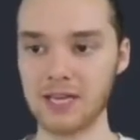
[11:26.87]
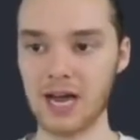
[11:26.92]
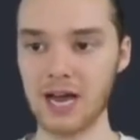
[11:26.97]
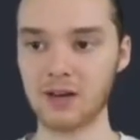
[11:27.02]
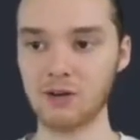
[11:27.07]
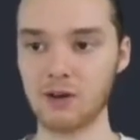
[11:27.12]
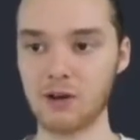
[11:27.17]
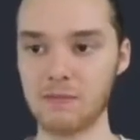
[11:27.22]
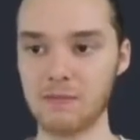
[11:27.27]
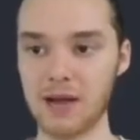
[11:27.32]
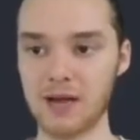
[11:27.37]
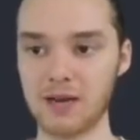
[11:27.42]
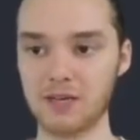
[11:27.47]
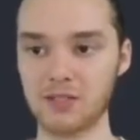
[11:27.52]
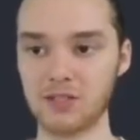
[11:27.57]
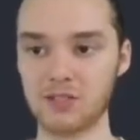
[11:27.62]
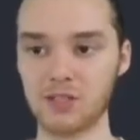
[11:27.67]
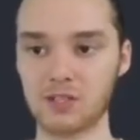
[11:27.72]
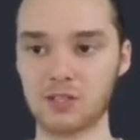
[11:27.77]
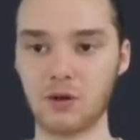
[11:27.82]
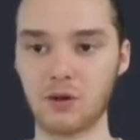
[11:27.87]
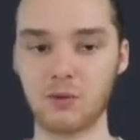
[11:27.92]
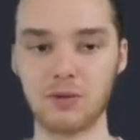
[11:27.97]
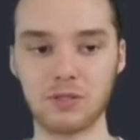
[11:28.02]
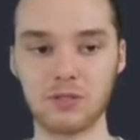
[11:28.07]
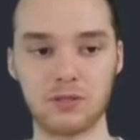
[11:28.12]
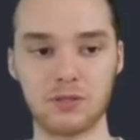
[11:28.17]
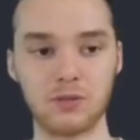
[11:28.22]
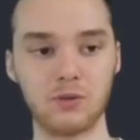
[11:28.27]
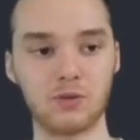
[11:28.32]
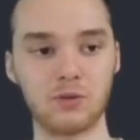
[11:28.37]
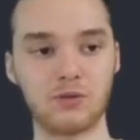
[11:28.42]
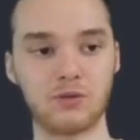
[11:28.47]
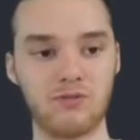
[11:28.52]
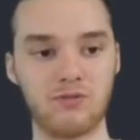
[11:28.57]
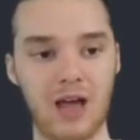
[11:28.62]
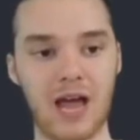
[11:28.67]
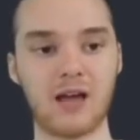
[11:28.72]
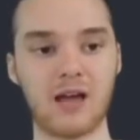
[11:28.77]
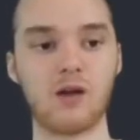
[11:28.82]
the echo command is just going to
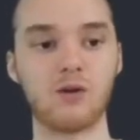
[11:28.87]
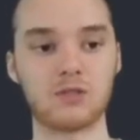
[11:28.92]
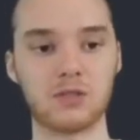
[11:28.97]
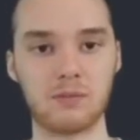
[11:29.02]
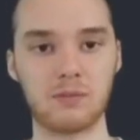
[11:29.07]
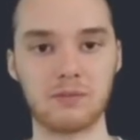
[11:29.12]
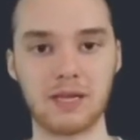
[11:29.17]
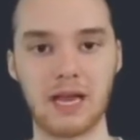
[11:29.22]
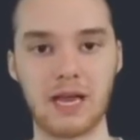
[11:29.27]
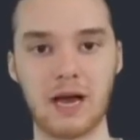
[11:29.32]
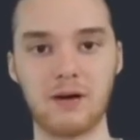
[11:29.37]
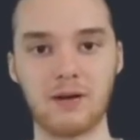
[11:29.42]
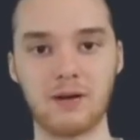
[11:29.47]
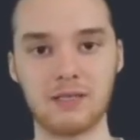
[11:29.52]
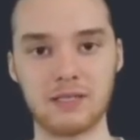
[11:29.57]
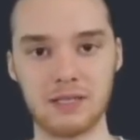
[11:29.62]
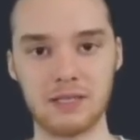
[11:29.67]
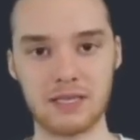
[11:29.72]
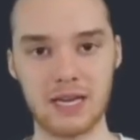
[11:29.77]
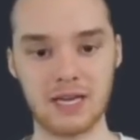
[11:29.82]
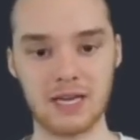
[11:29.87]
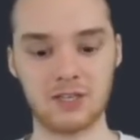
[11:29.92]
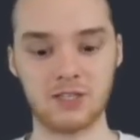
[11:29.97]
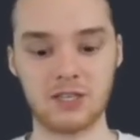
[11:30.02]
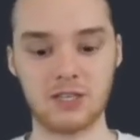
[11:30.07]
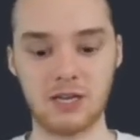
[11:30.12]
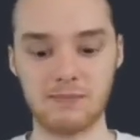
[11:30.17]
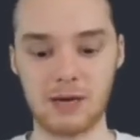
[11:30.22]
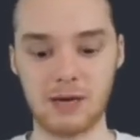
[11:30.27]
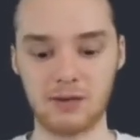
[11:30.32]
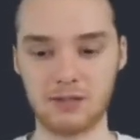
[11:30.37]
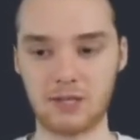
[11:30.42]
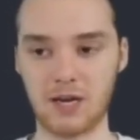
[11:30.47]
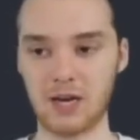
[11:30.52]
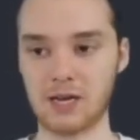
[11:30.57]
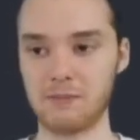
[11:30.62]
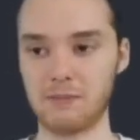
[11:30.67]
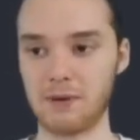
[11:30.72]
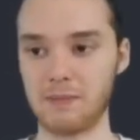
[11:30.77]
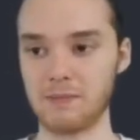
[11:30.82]
sort of echo something out into the HTML
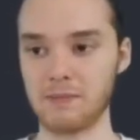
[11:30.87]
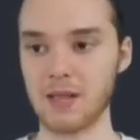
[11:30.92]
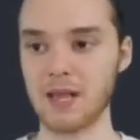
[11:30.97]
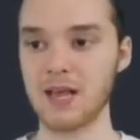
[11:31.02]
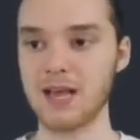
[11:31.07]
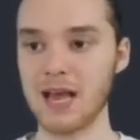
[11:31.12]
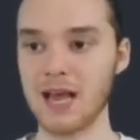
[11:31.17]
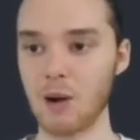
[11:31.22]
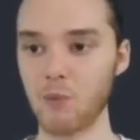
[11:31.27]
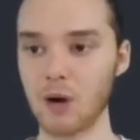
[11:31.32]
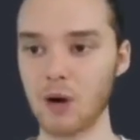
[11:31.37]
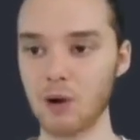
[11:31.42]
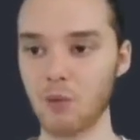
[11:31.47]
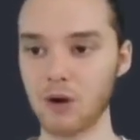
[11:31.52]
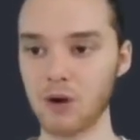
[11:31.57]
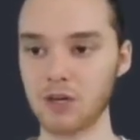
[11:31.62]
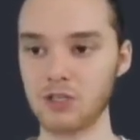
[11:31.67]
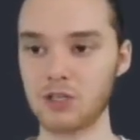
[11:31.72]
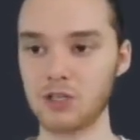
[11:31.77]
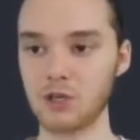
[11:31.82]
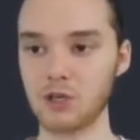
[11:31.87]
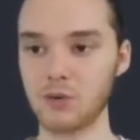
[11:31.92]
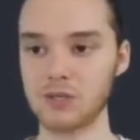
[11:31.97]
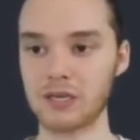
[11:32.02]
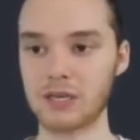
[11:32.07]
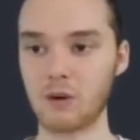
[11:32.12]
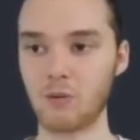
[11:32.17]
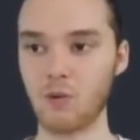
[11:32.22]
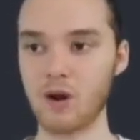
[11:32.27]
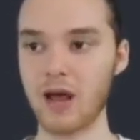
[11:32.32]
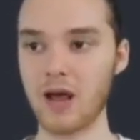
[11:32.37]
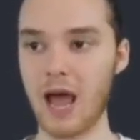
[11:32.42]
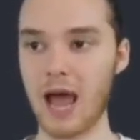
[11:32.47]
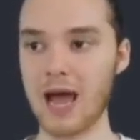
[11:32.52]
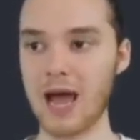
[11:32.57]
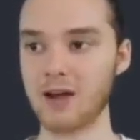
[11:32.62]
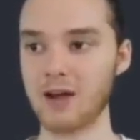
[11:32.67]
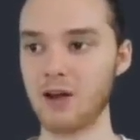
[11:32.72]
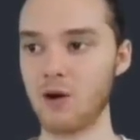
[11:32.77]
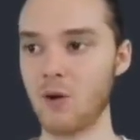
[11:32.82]
document. And what I want to do is I want
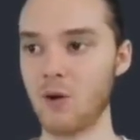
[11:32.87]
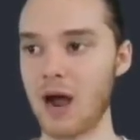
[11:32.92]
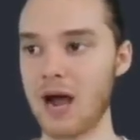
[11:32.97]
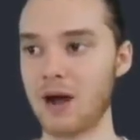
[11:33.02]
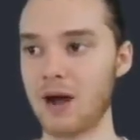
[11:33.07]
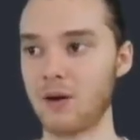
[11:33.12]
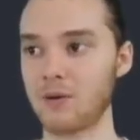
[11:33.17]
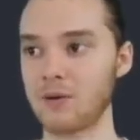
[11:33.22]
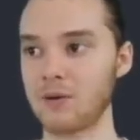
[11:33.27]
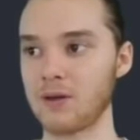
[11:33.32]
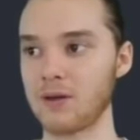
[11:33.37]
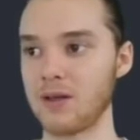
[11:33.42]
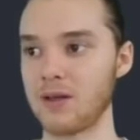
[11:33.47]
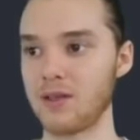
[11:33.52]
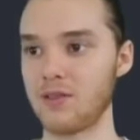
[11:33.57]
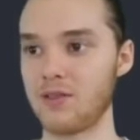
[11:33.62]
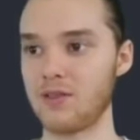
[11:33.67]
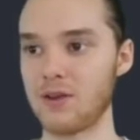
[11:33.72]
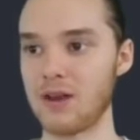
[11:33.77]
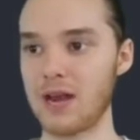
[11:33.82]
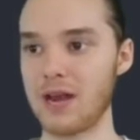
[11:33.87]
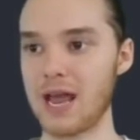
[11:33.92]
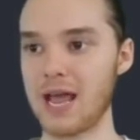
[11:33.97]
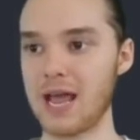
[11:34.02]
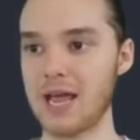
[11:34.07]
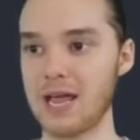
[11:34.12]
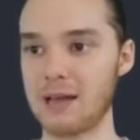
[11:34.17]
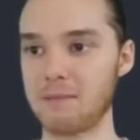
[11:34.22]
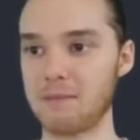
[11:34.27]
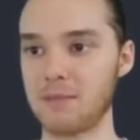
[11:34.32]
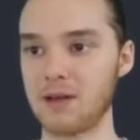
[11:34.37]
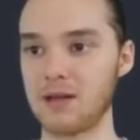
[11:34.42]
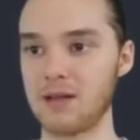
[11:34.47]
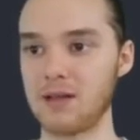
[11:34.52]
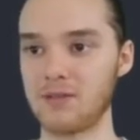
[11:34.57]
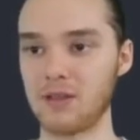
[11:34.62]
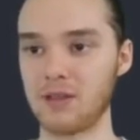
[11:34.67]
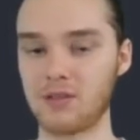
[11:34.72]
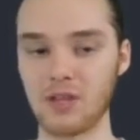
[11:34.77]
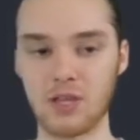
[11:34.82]
to echo out the name
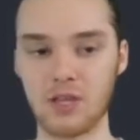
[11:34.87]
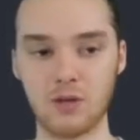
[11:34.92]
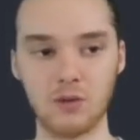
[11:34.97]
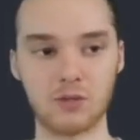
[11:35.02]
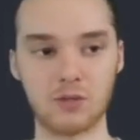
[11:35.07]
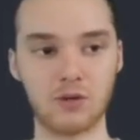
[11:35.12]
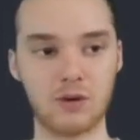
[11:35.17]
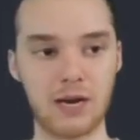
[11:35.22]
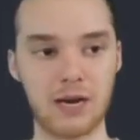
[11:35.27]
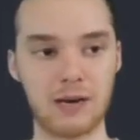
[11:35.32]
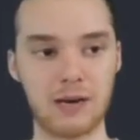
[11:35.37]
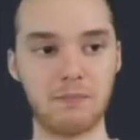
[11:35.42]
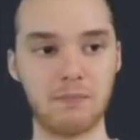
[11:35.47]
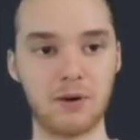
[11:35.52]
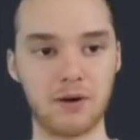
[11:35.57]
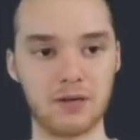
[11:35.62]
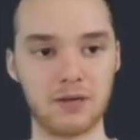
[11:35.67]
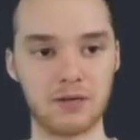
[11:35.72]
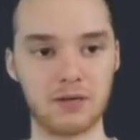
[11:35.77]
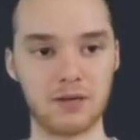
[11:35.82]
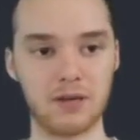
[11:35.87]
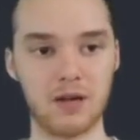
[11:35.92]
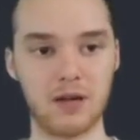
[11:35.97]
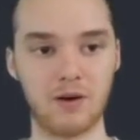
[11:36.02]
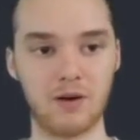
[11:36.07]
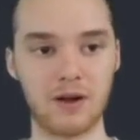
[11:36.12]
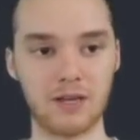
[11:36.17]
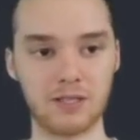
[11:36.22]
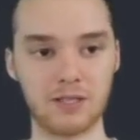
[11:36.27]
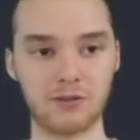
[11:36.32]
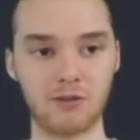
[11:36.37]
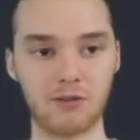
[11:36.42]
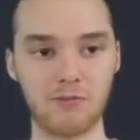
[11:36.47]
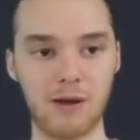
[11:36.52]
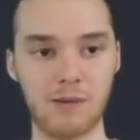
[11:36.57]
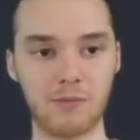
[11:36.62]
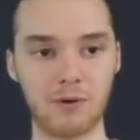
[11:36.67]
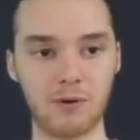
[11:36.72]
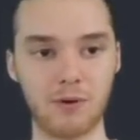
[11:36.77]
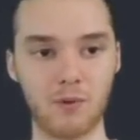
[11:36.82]
that the user input, right? So
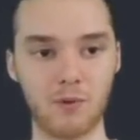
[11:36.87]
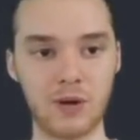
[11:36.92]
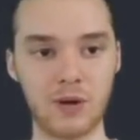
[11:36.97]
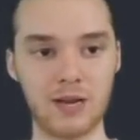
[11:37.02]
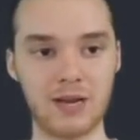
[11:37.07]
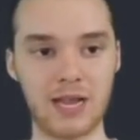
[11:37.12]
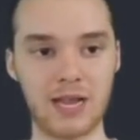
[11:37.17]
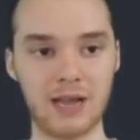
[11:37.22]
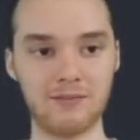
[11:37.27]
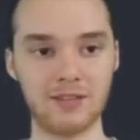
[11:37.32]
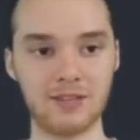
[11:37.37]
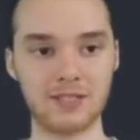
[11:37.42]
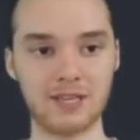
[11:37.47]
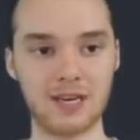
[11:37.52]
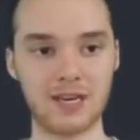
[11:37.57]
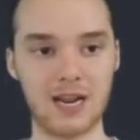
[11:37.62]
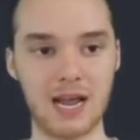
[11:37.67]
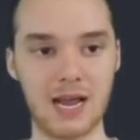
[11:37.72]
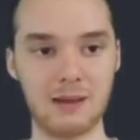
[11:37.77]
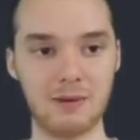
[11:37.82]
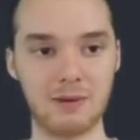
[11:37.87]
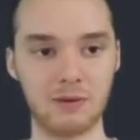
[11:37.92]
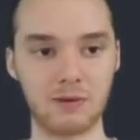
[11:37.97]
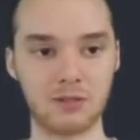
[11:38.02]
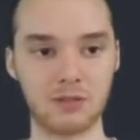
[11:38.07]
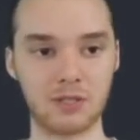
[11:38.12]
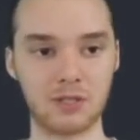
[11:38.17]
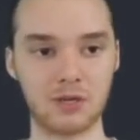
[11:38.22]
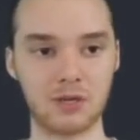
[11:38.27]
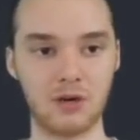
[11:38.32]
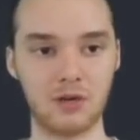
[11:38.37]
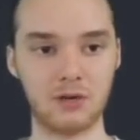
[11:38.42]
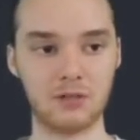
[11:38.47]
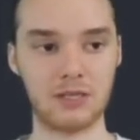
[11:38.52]
remember, we gave this a name. It was just